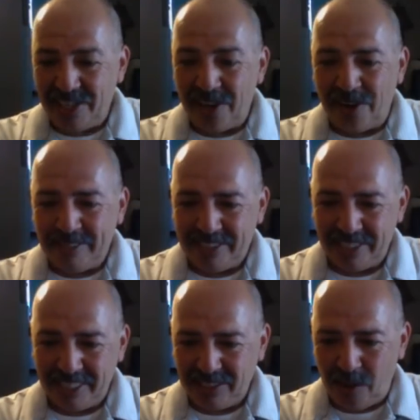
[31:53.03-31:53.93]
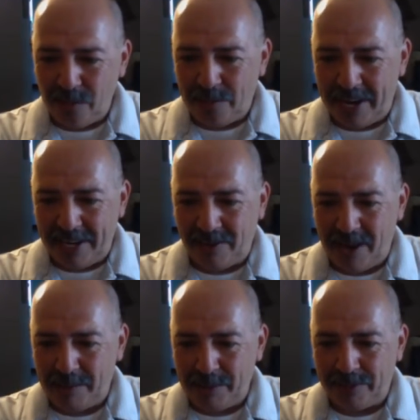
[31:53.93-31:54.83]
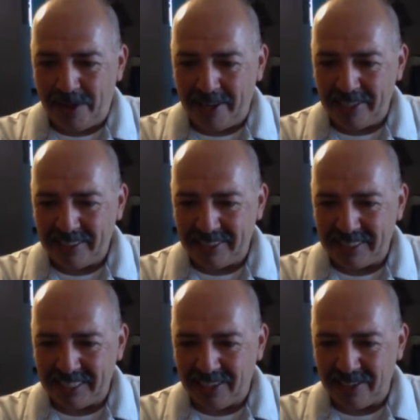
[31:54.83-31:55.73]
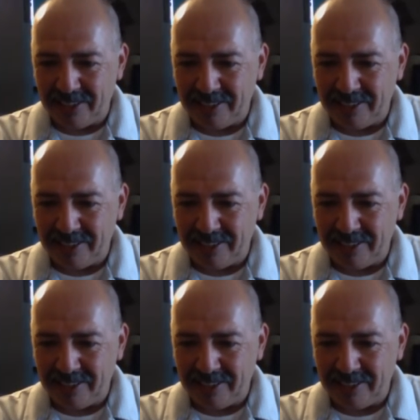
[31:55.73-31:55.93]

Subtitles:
Joe, just don't buy crappy products to sell.